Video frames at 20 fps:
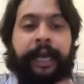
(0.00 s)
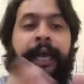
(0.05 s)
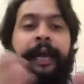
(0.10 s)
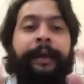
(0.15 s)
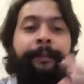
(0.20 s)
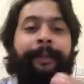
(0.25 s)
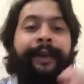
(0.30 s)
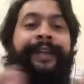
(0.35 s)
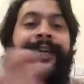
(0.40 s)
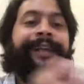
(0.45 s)

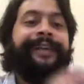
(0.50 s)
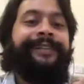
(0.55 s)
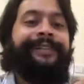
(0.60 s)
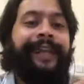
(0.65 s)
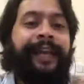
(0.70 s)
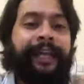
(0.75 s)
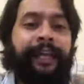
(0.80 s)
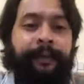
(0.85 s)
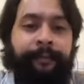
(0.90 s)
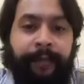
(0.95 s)
but it is
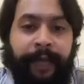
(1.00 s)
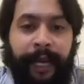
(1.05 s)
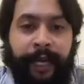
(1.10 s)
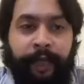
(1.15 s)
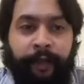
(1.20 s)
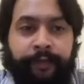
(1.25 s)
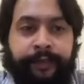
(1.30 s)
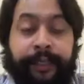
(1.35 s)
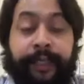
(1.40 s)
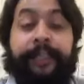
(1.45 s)
lacking behind
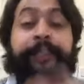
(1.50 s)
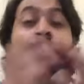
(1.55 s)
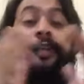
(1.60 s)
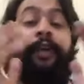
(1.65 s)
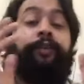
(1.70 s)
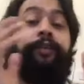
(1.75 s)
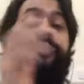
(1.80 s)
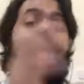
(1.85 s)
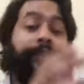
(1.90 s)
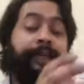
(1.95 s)
of skills.
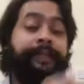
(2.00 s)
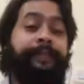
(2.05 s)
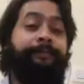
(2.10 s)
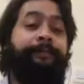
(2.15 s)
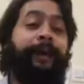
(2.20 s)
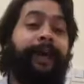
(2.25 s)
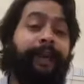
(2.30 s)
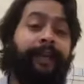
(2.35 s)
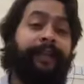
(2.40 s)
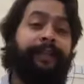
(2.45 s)
Now this
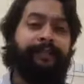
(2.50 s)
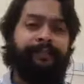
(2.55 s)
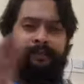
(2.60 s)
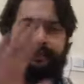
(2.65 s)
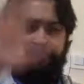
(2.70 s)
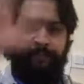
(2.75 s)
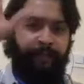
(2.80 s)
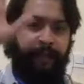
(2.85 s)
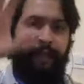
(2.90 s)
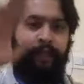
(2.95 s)
part
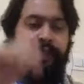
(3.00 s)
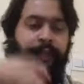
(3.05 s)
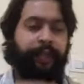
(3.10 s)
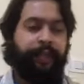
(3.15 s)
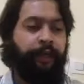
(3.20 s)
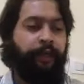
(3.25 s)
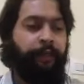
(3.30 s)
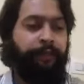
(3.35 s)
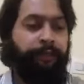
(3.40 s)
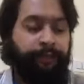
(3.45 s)
is
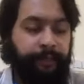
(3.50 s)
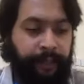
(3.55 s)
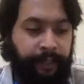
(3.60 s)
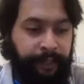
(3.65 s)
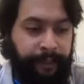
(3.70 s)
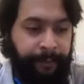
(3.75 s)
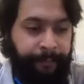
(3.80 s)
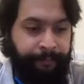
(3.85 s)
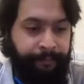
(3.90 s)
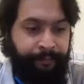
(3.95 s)
majorly
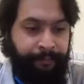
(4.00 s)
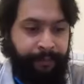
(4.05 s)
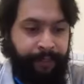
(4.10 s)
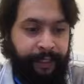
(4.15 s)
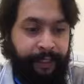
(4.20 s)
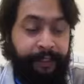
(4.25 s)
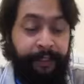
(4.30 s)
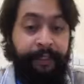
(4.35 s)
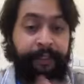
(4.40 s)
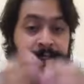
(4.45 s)
of
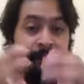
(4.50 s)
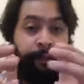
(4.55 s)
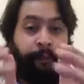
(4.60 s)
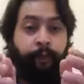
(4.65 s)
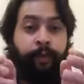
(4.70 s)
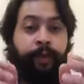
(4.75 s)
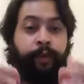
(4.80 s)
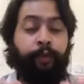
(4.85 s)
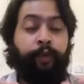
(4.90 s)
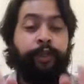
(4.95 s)
either
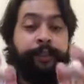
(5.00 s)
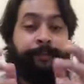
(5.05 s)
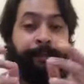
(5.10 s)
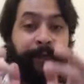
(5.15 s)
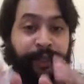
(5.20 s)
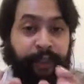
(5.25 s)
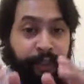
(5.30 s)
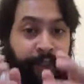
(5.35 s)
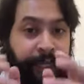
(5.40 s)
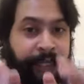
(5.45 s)
someone who is
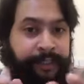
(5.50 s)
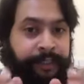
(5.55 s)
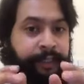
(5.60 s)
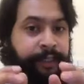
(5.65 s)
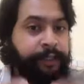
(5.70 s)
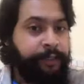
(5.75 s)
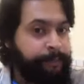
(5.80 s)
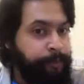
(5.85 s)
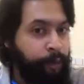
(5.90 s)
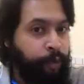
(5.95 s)
specialized in
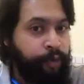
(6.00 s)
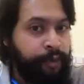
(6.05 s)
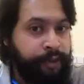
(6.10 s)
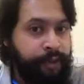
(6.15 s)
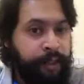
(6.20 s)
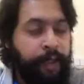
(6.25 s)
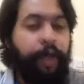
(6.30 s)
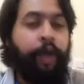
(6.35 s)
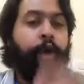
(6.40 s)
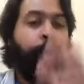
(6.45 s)
sports
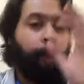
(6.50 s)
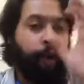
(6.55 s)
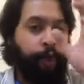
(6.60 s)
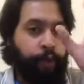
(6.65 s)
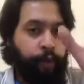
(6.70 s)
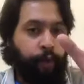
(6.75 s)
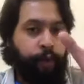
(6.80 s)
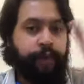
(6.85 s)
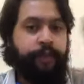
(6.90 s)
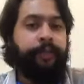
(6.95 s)
or
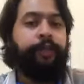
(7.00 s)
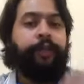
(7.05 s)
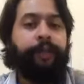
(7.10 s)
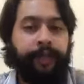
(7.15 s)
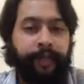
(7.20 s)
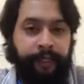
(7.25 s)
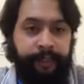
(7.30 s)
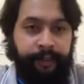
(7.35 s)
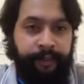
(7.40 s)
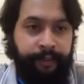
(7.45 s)
coaches or
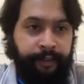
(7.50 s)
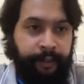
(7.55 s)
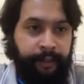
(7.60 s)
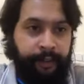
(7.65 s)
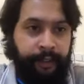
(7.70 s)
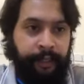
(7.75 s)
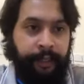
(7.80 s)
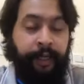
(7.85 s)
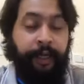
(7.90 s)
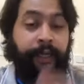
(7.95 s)
trainers.
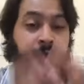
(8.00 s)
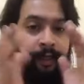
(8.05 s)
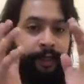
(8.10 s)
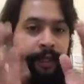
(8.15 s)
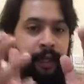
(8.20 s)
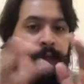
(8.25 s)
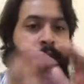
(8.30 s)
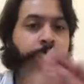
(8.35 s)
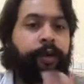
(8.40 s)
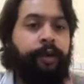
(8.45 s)

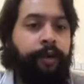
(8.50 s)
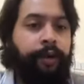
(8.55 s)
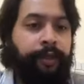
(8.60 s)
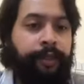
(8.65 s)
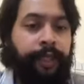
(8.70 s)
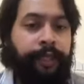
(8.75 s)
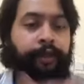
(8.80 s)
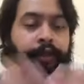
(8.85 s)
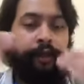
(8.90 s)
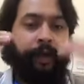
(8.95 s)
They work on
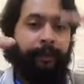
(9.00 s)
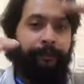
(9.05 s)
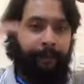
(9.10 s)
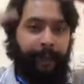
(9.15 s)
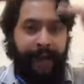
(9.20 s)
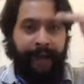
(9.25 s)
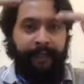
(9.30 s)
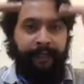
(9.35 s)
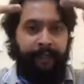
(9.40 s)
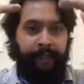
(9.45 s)
that. So
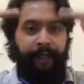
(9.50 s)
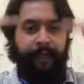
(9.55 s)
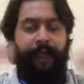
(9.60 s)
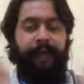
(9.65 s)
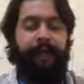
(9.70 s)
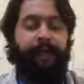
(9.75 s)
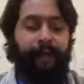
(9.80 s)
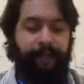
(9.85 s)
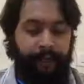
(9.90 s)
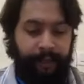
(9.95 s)
combined
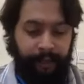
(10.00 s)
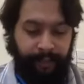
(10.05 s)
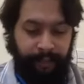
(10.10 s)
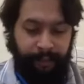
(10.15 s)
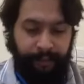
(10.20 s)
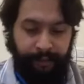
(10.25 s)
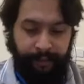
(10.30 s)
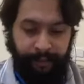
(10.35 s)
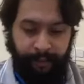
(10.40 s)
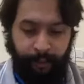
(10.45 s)

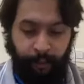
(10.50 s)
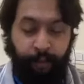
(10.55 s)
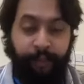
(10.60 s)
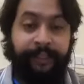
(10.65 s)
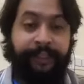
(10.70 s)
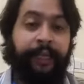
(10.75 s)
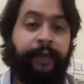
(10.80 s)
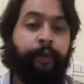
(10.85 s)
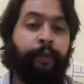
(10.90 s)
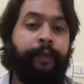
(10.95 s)

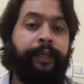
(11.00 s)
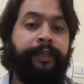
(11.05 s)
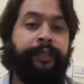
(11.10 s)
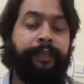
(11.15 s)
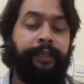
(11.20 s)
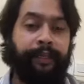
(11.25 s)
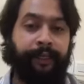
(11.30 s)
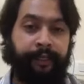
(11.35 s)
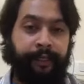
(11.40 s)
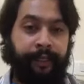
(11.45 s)
sync with
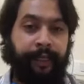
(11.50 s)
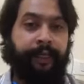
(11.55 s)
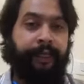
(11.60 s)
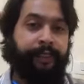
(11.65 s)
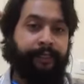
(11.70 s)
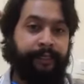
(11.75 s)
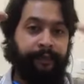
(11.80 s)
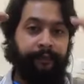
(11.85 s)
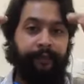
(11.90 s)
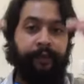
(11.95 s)

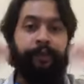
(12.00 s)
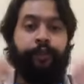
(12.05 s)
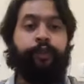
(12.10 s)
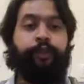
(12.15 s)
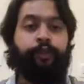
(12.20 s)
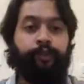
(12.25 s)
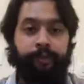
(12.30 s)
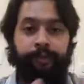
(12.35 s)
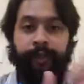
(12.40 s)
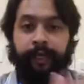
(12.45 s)
trainers and
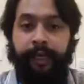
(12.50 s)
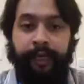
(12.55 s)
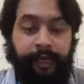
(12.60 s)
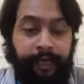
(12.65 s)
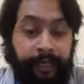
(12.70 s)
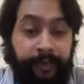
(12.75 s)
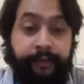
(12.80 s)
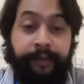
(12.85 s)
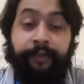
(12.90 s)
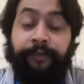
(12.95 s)
physios
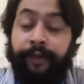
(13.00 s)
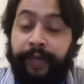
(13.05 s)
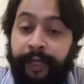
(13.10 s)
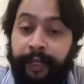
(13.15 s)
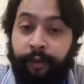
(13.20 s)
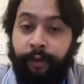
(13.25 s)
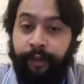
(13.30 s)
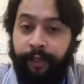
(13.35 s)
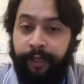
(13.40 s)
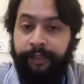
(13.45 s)
gives a very
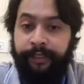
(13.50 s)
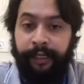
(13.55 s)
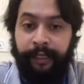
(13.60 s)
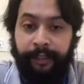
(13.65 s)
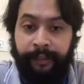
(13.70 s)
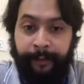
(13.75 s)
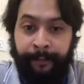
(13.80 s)
good result.